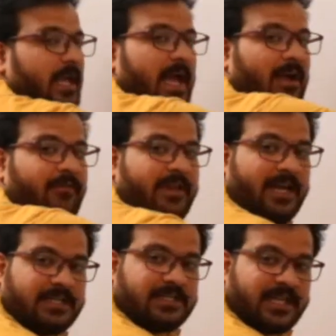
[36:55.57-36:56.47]
I will
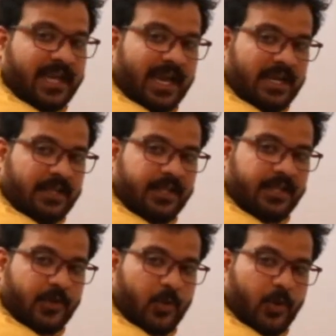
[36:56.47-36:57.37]
get a second
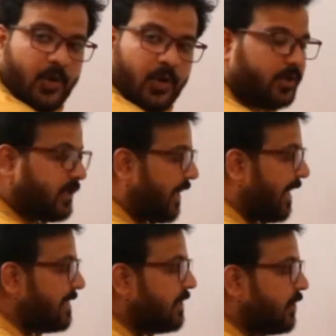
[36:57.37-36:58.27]

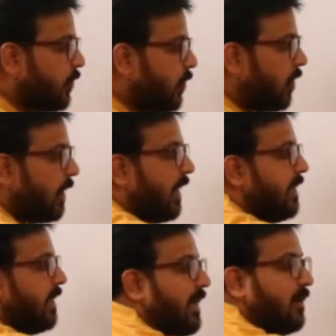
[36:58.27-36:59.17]
zero
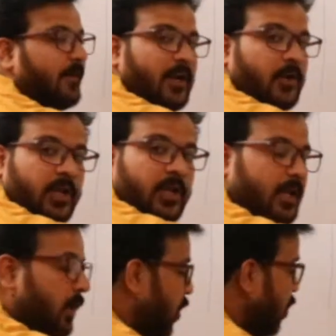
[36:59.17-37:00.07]
in 10
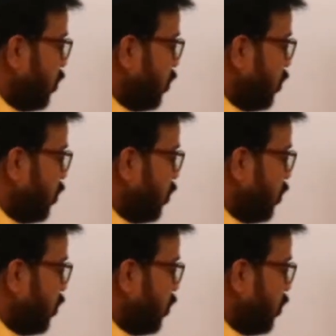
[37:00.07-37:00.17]
factorial. So